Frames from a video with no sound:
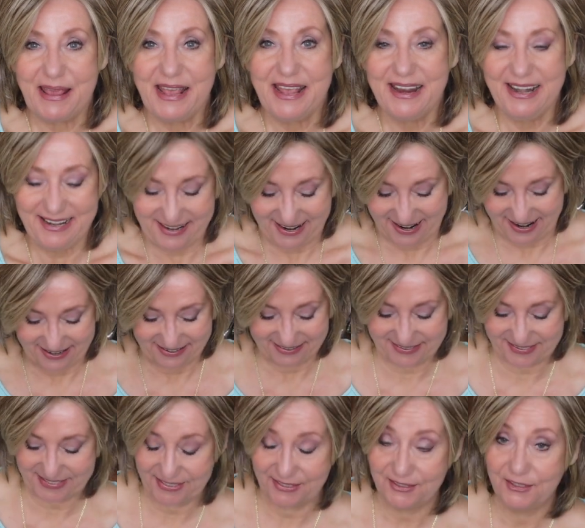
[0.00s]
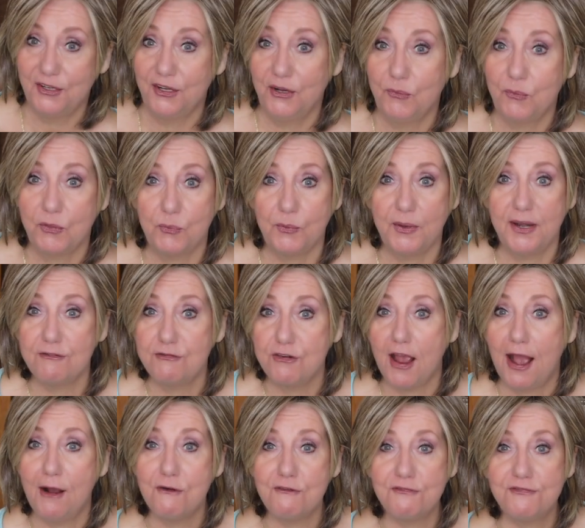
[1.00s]
Band-Aids with
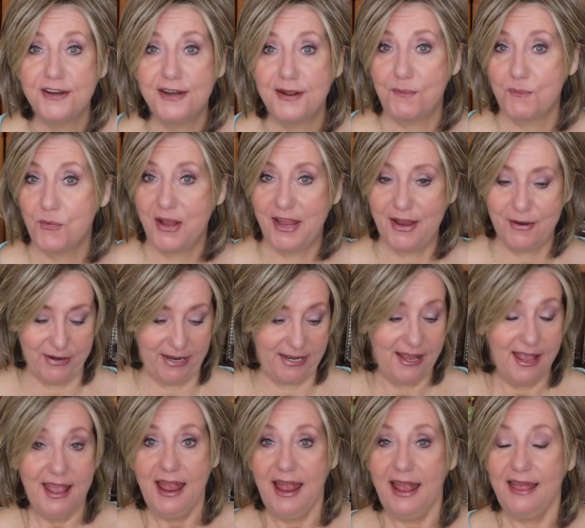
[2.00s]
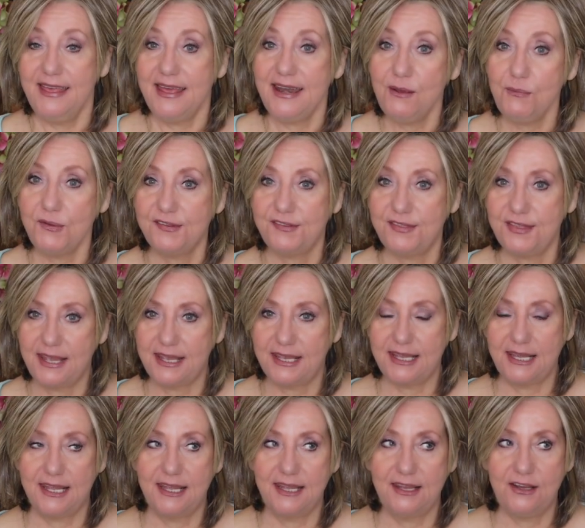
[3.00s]
whatever outfit I'm wearing. And then I was
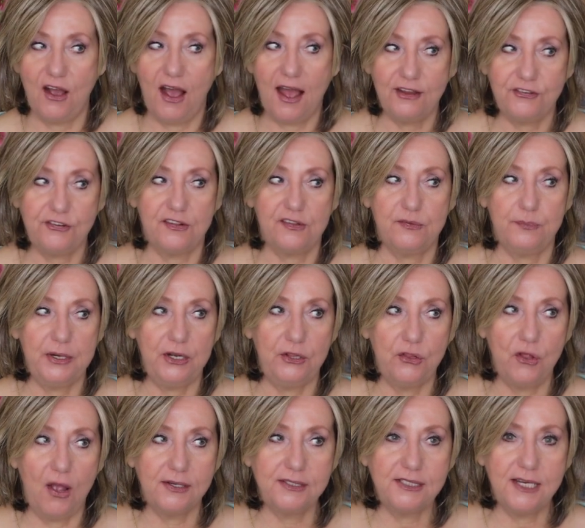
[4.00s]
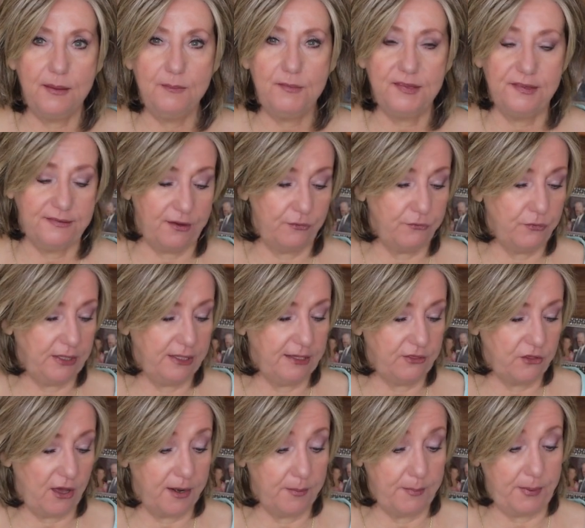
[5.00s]
thinking, gosh, it's been a long time since I really
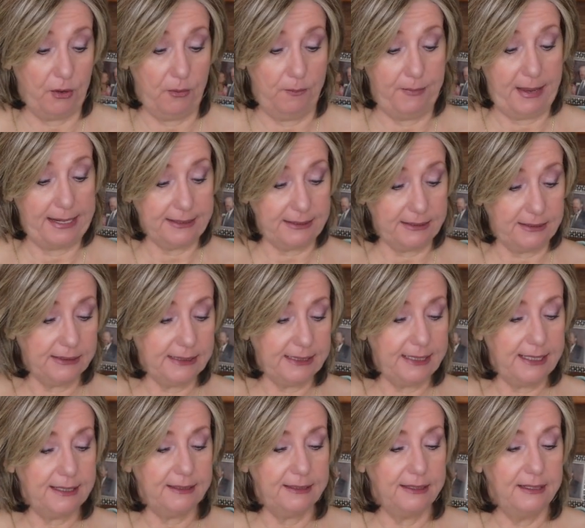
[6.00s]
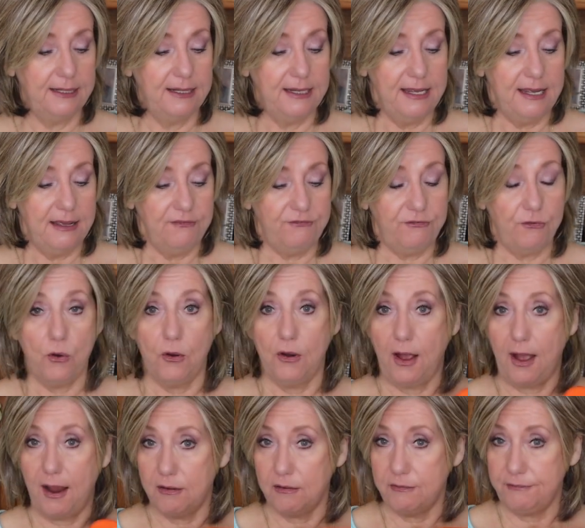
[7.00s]
thought about a medical kit for
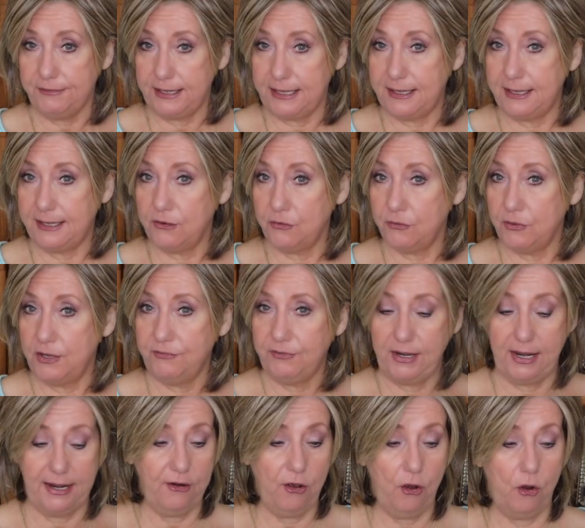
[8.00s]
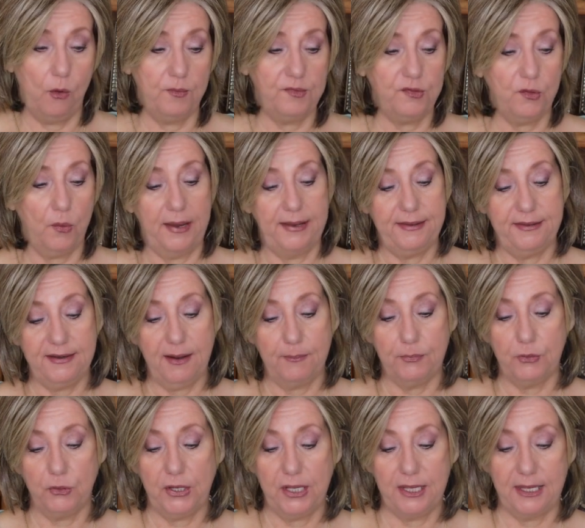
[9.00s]
RVing or even at home. So I ended
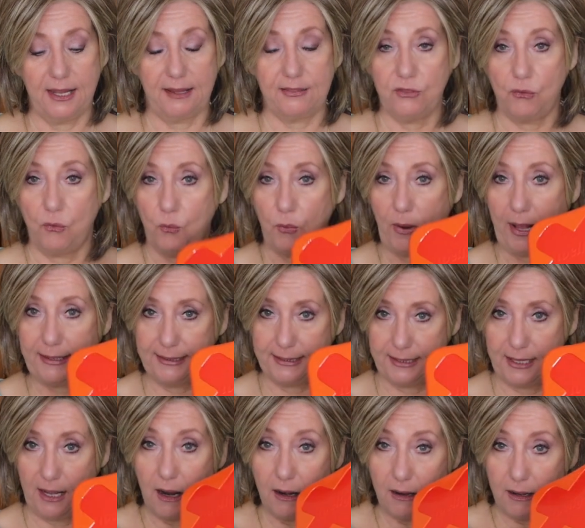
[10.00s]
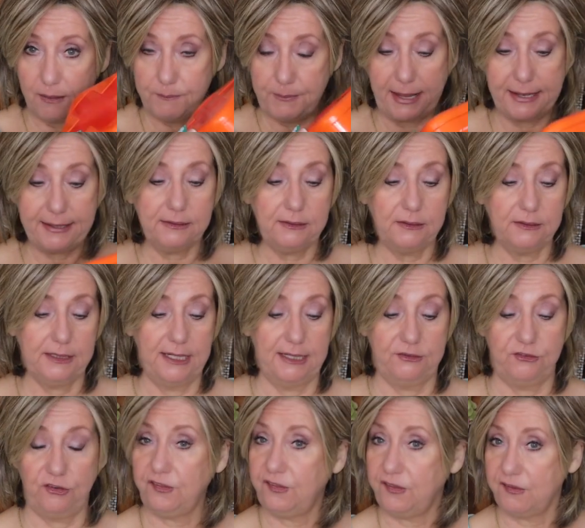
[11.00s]
up looking at the Welly uh, medical
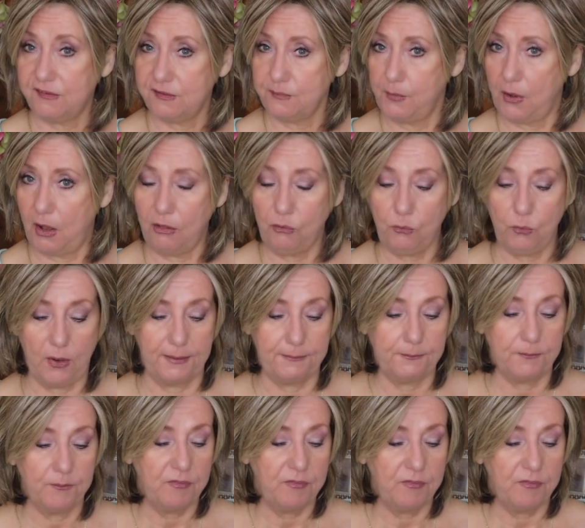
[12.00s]
kit, just the small one.